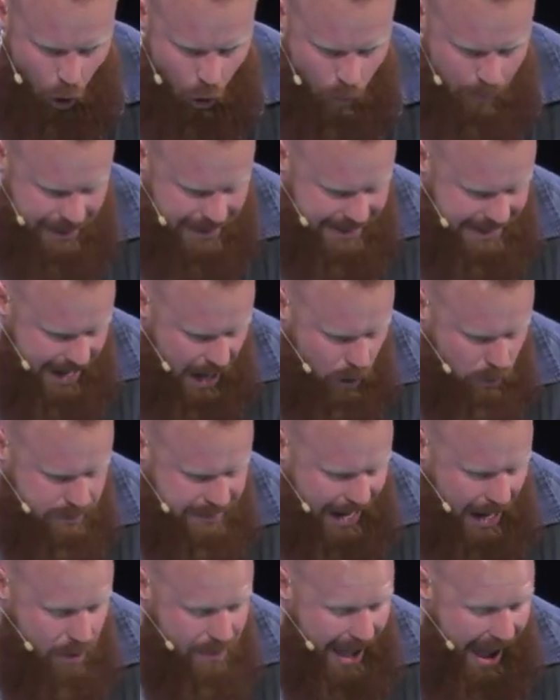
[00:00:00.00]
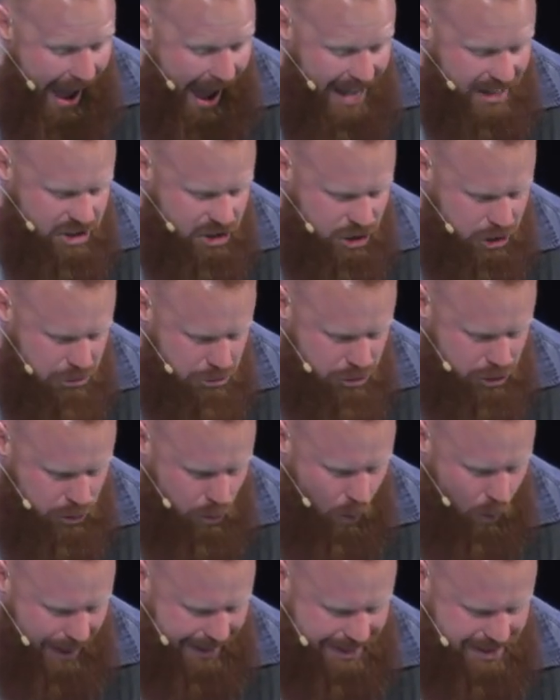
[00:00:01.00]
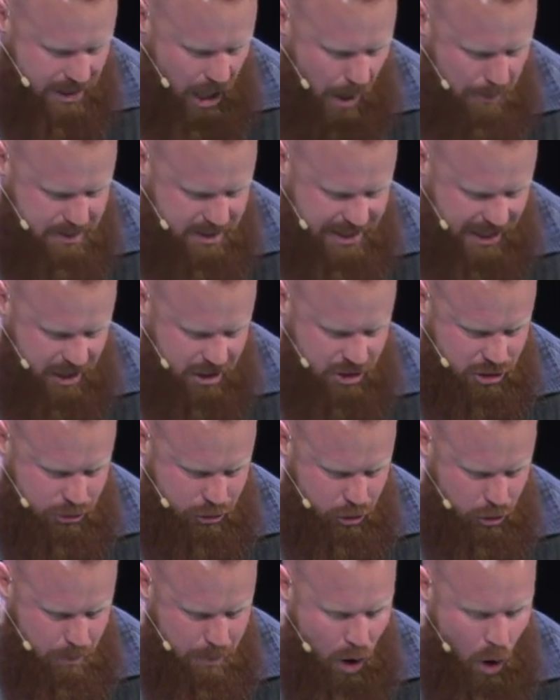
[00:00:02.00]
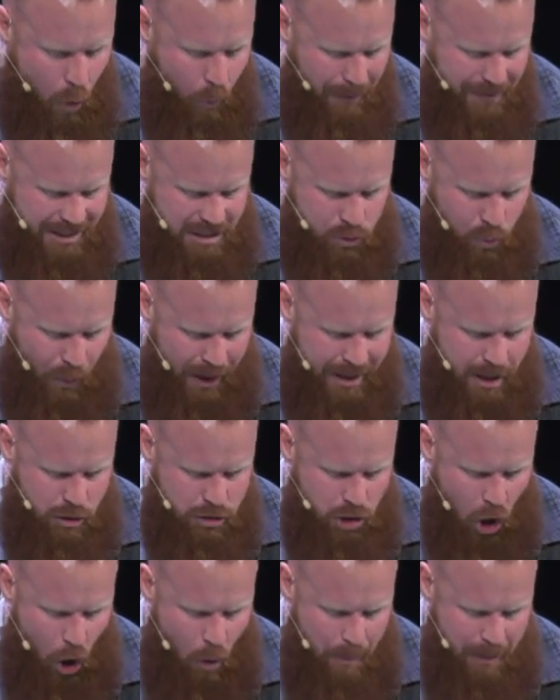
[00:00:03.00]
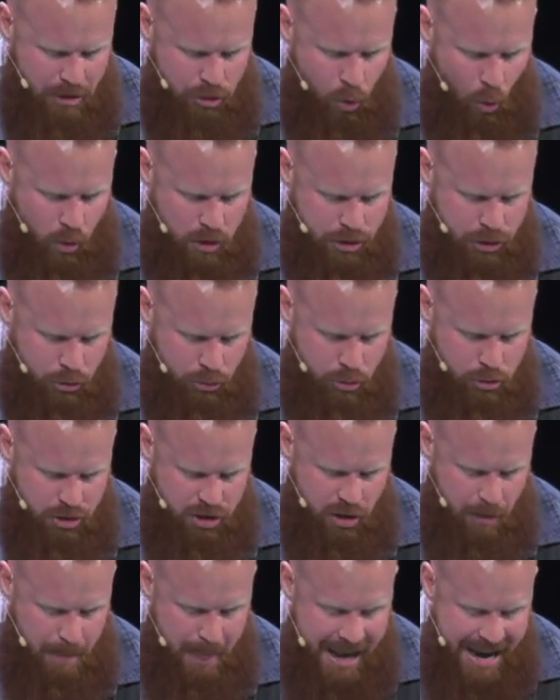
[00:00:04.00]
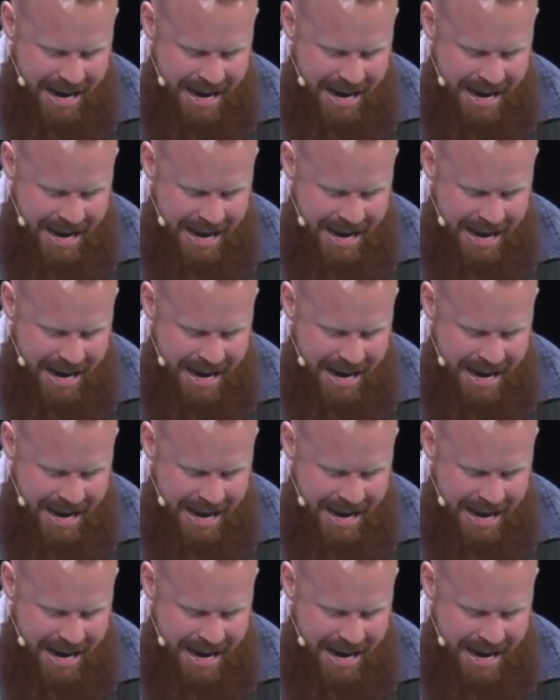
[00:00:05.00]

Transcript: and knelt down as usual in his upstairs room with its windows open toward Jerusalem.